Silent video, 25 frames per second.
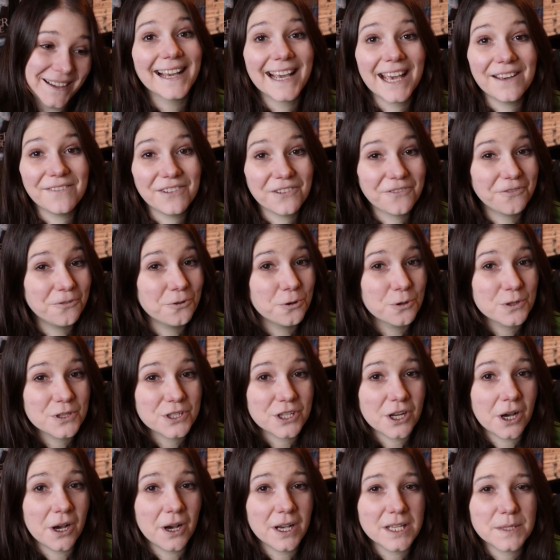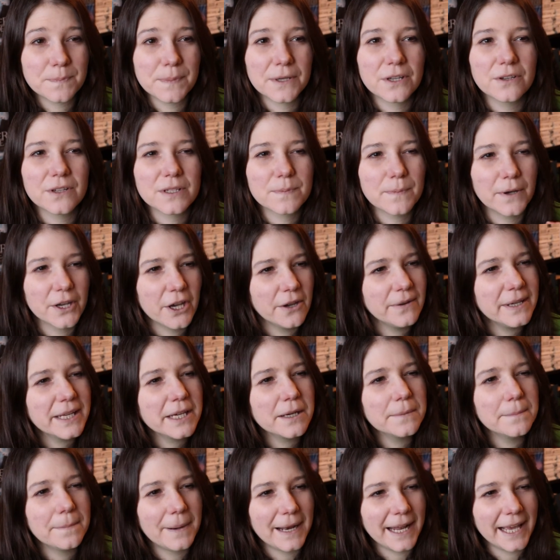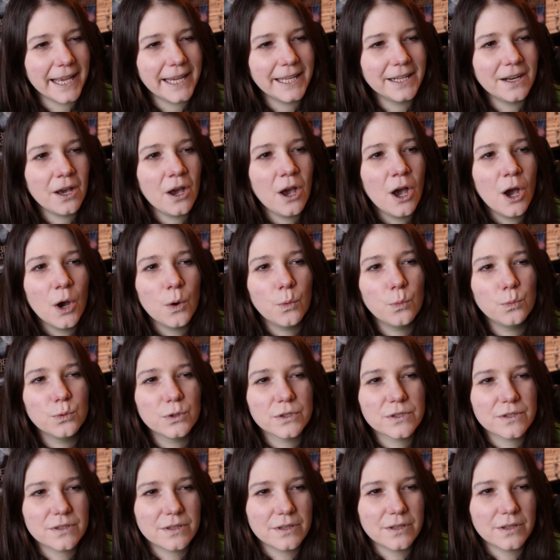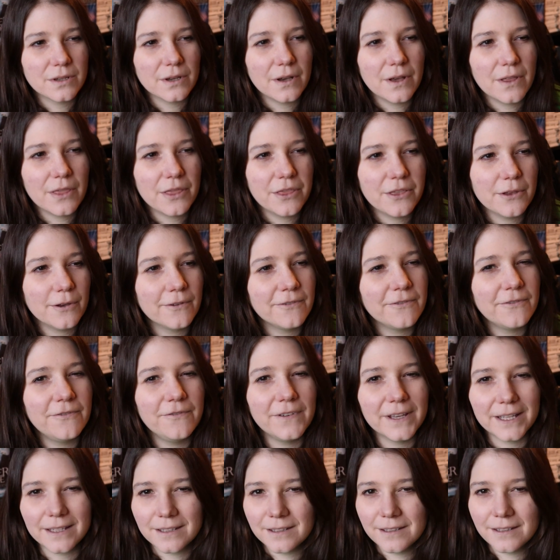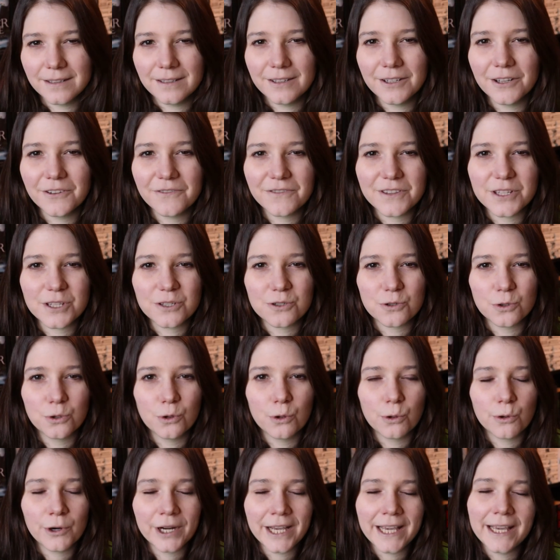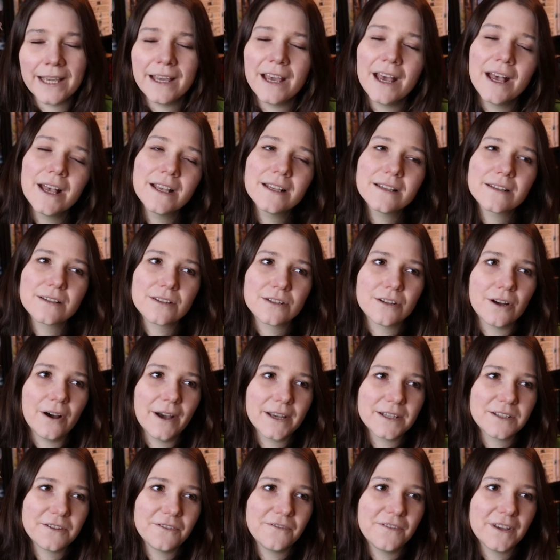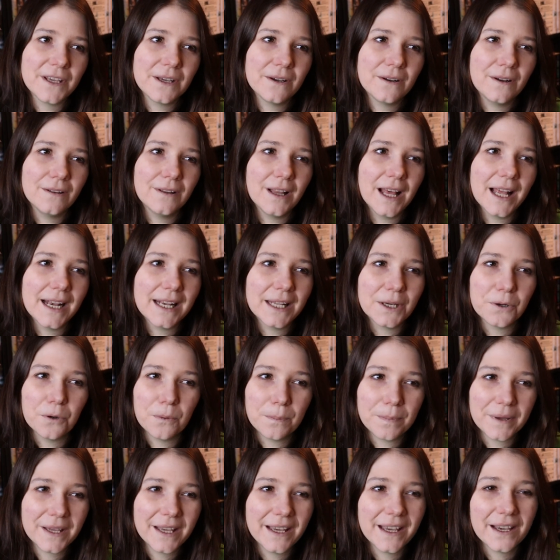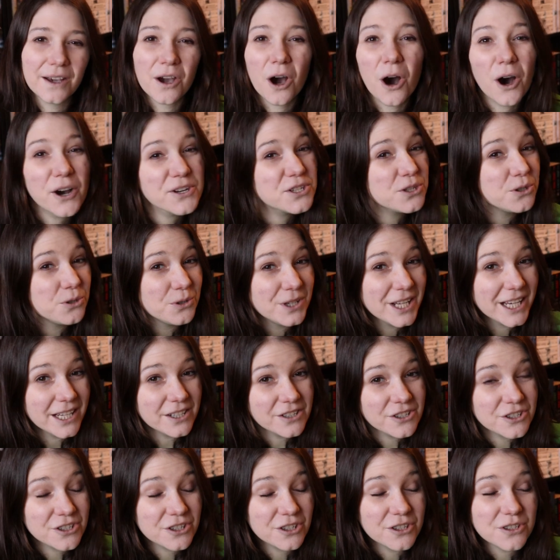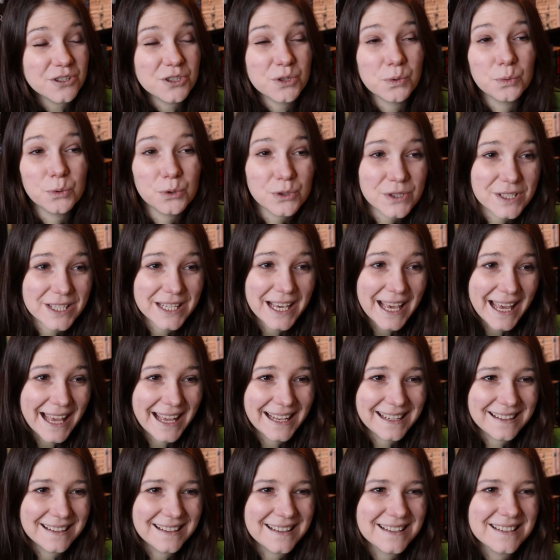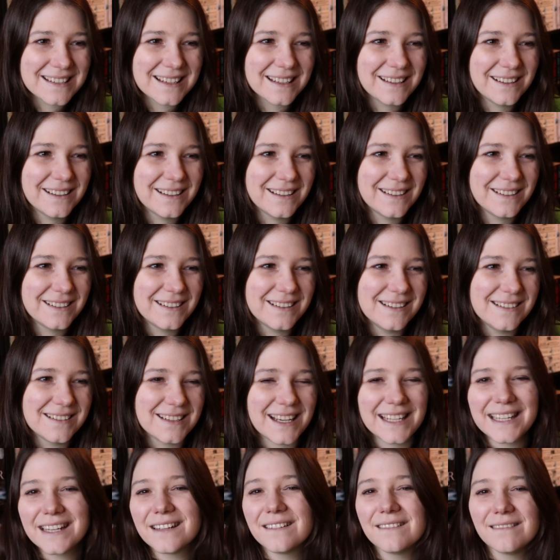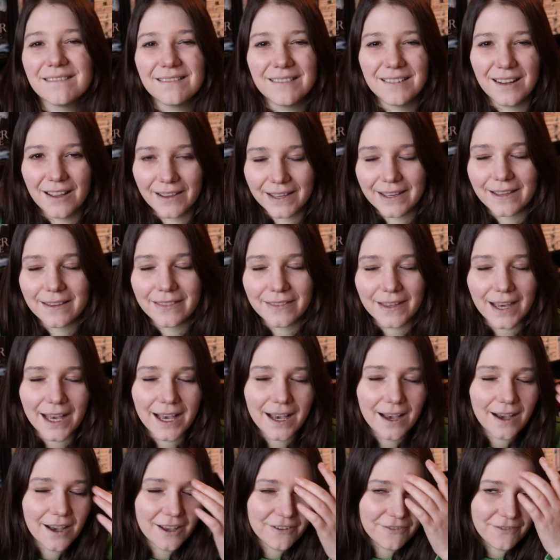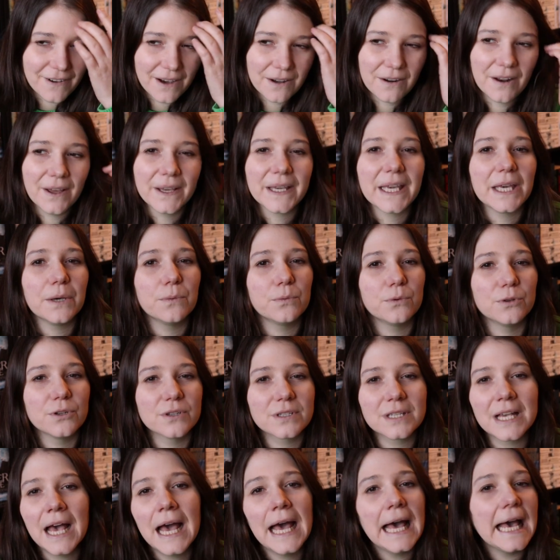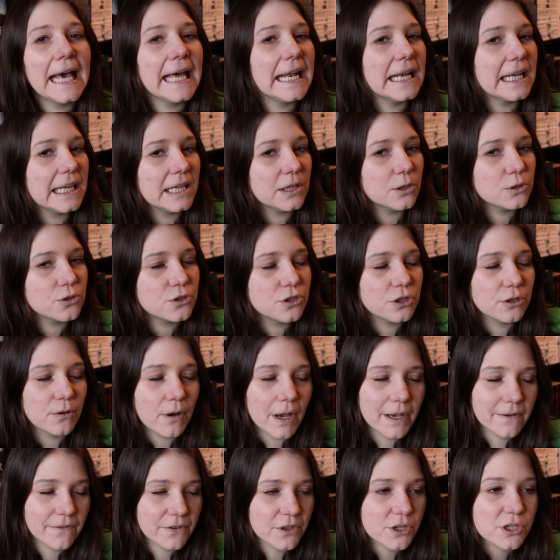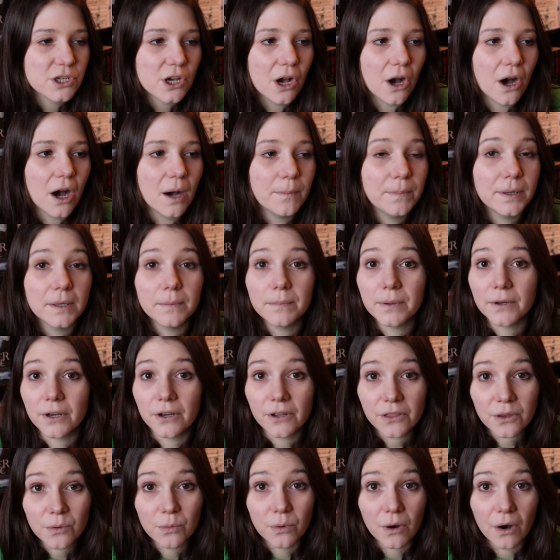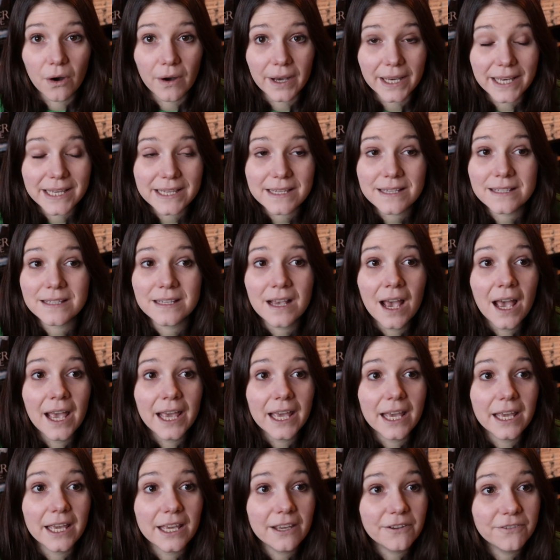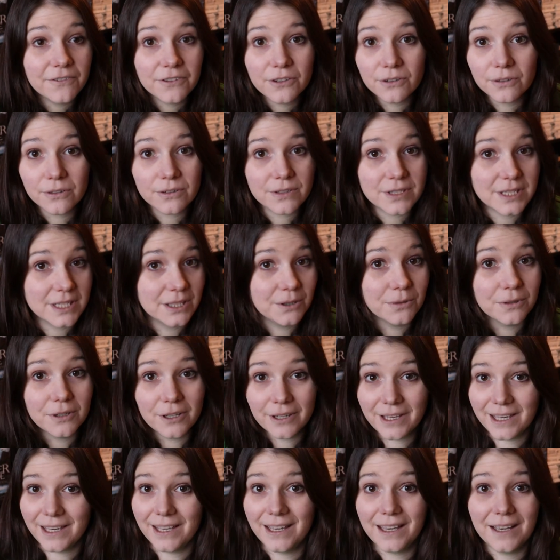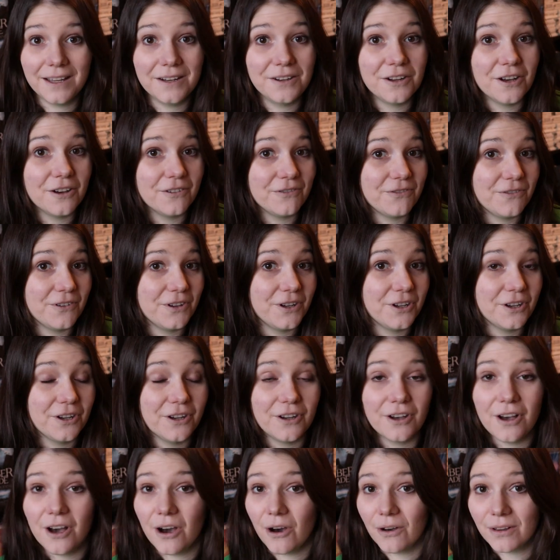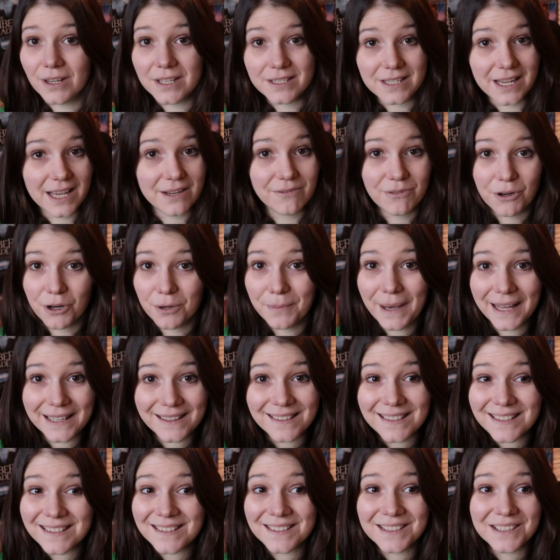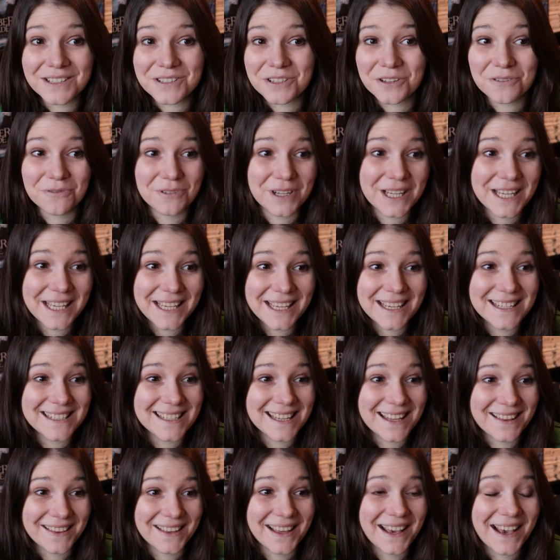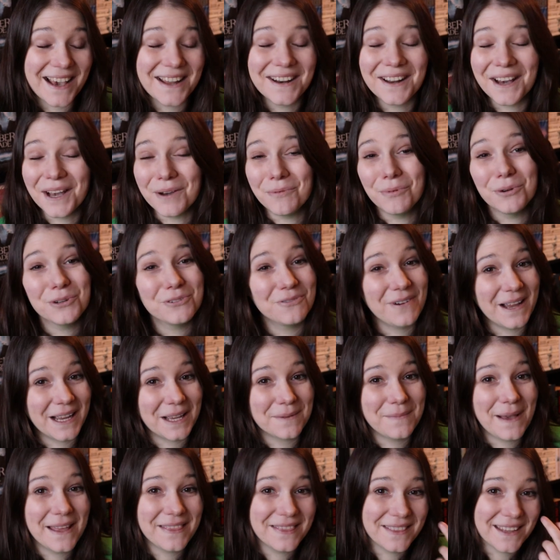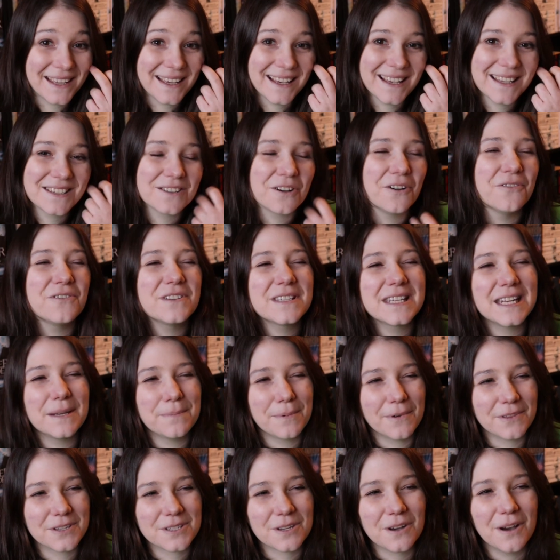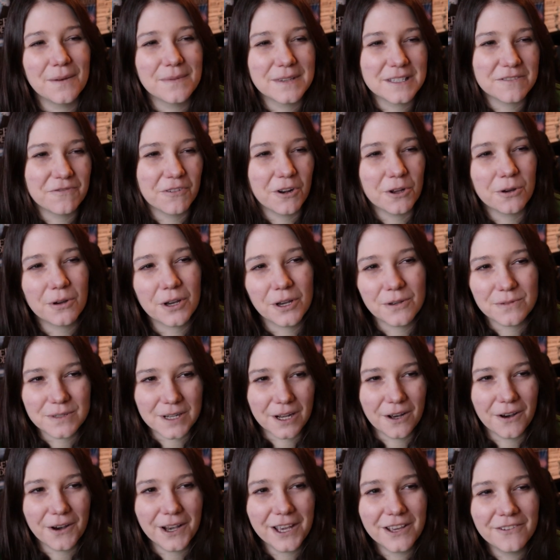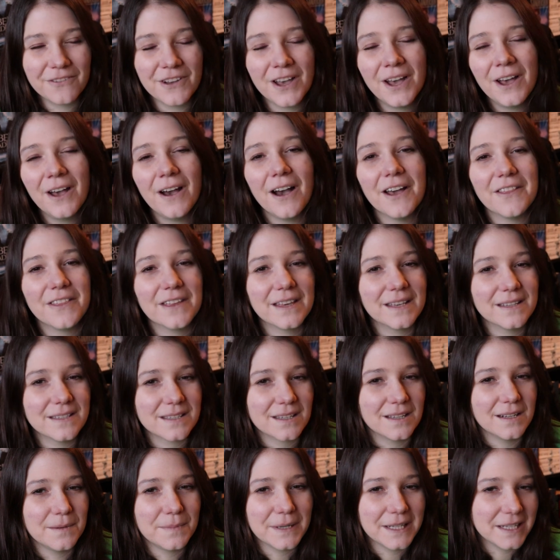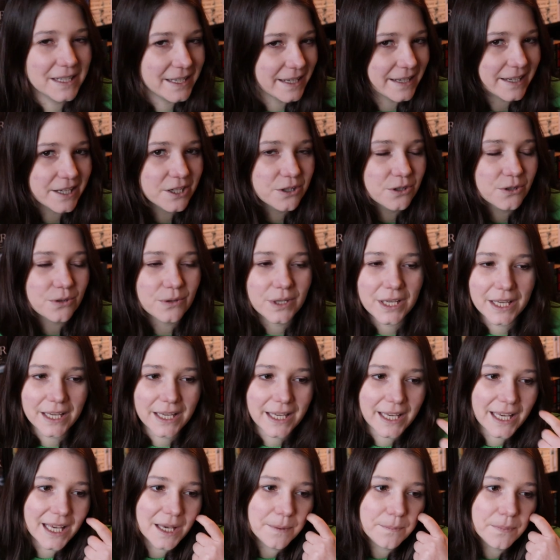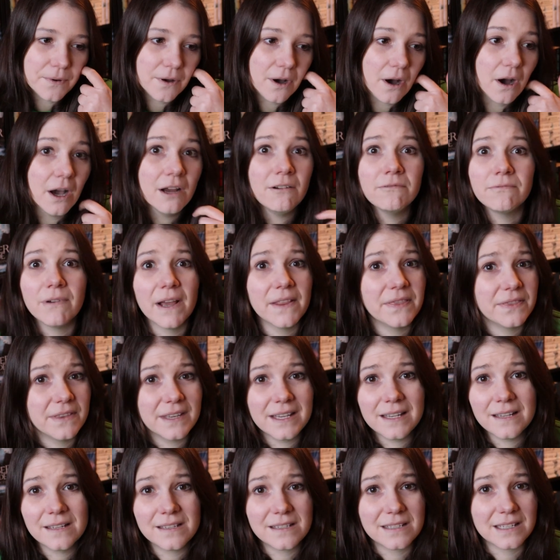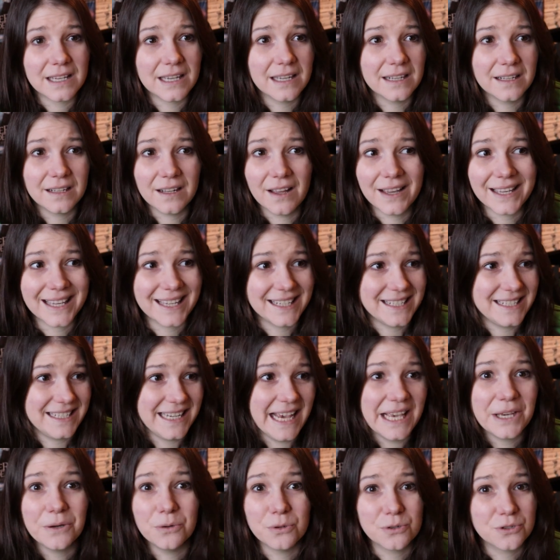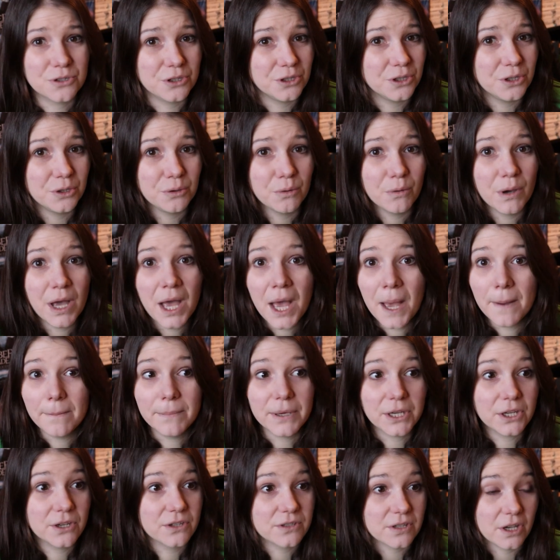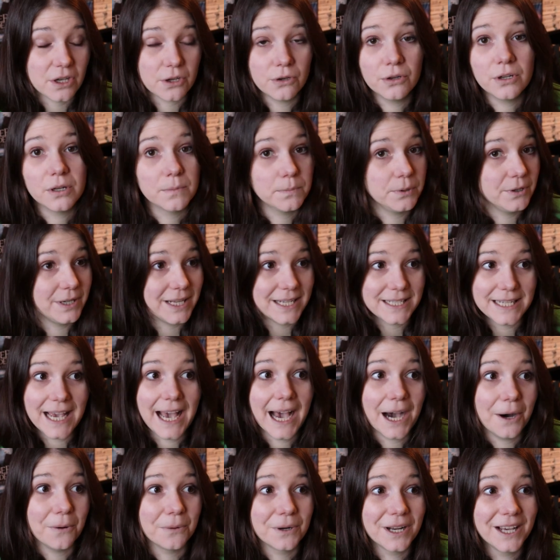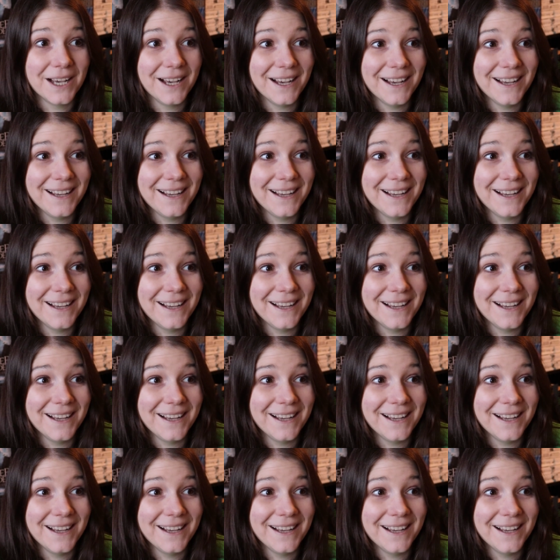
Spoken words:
I gave it 4 stars because my only complaint was that the villain of the story started to feel a little bit cartoonish towards the end, and I didn't like that. I felt like it was a little too over the top. But otherwise, if you're still looking for a holiday romance to read, then I would recommend this. Obviously, by the time this vlog goes live, I think it's going to be nearly New Year, but I read this in like a day or two because I couldn't put it down.